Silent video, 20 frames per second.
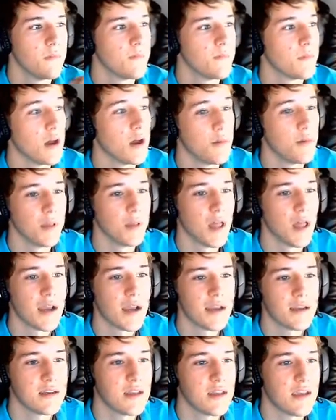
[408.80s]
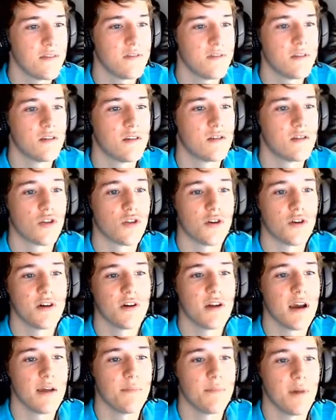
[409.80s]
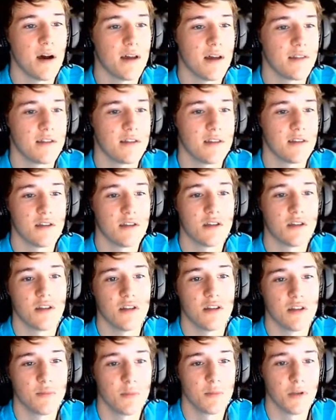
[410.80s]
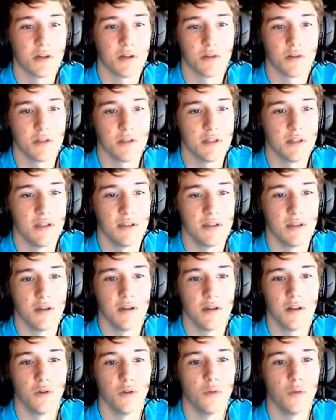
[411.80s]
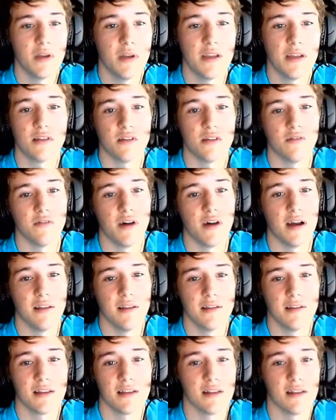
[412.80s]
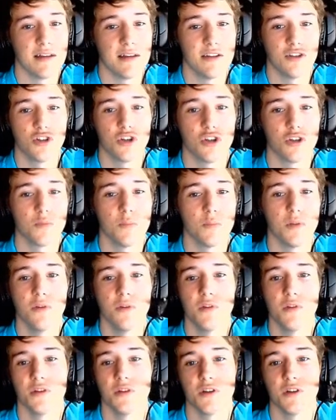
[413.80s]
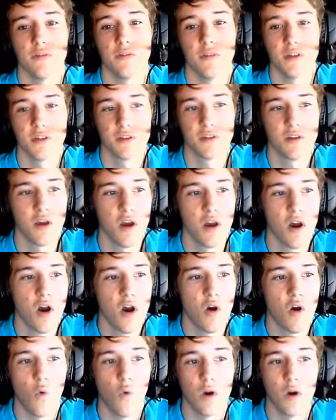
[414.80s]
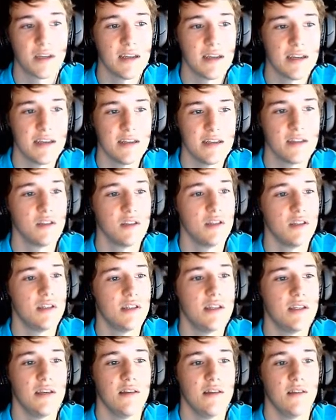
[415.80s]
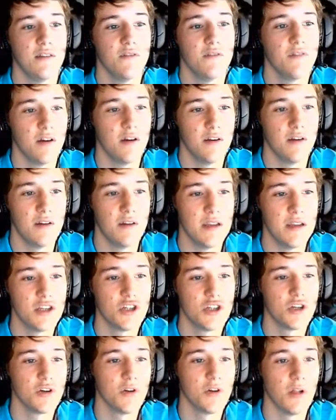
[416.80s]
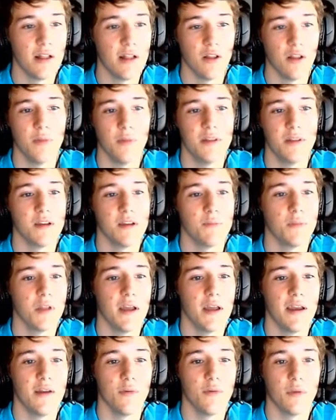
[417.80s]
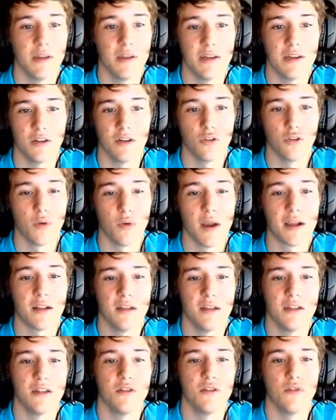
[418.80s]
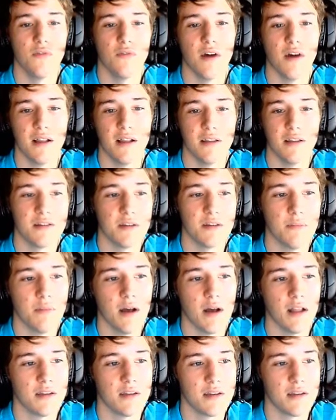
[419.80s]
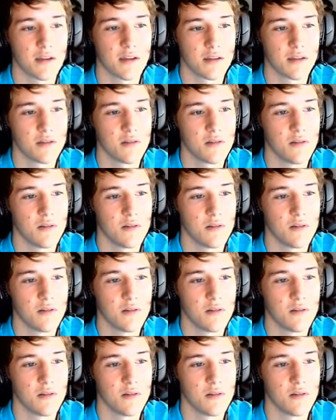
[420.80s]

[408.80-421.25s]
Applying David's third hypothesis to this political season illuminates the violence that lies just below the surface. One can easily see the foundational elements at play relating directly to violence and politics.